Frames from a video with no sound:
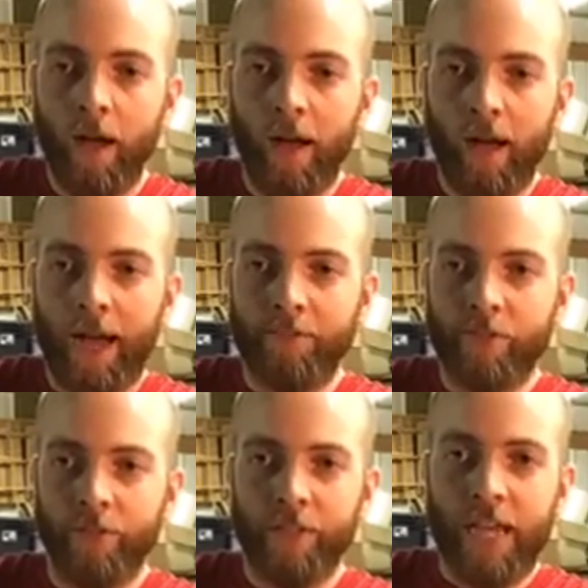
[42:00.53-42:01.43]
I've
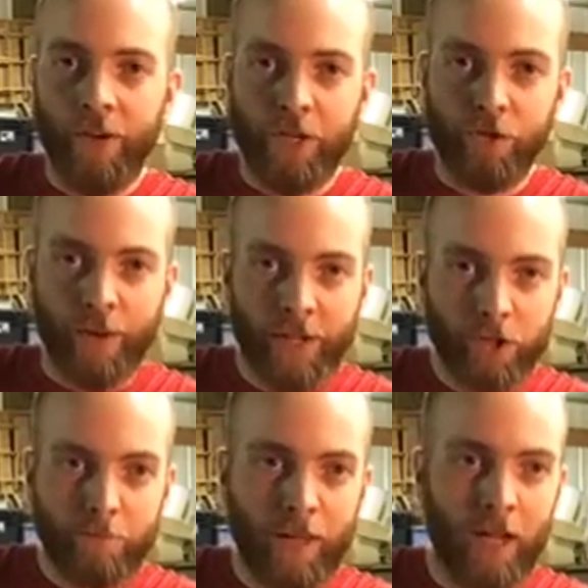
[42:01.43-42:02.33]
done the Aries
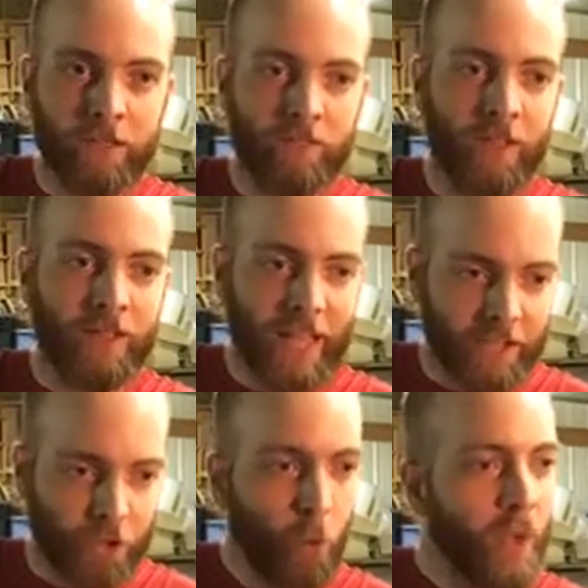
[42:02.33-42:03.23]
Ranger belt. I've done the
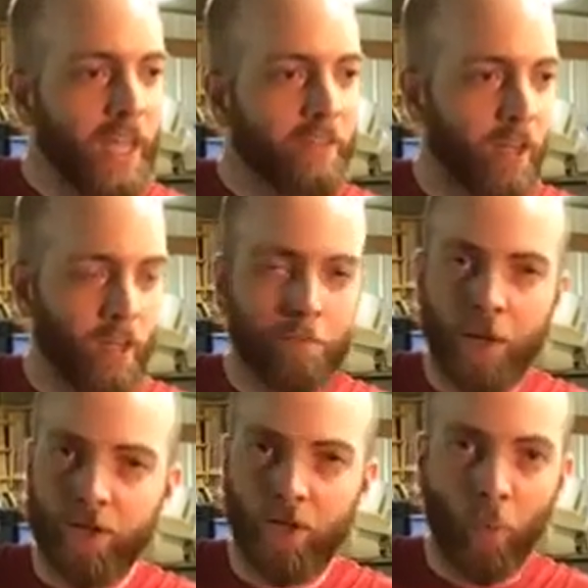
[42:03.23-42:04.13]
SOE. Done a
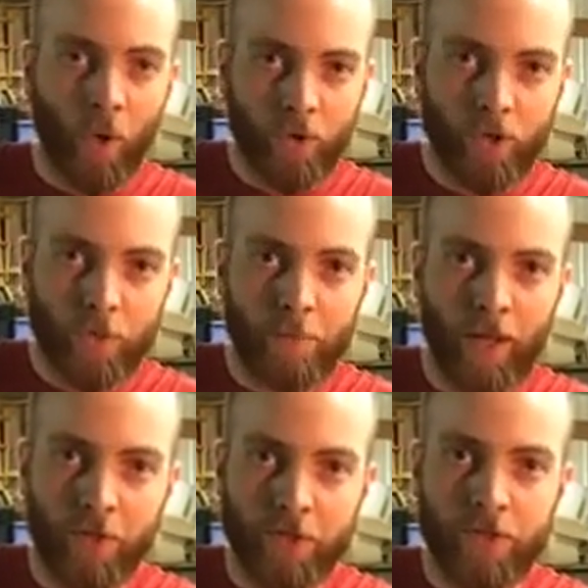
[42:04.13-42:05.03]
bunch of the Wilderness
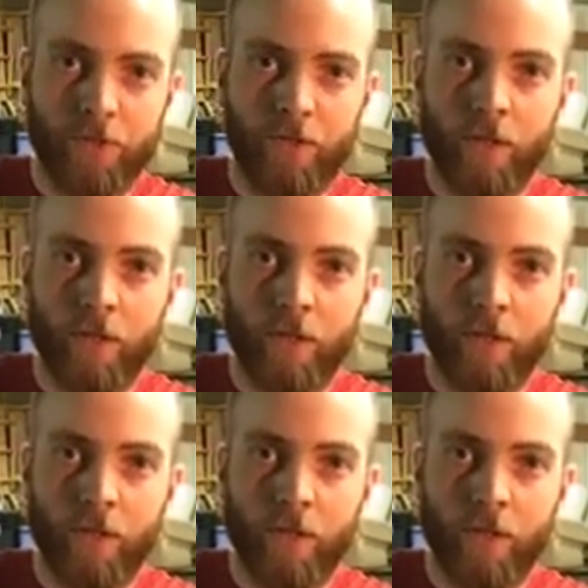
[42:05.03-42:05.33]
belts.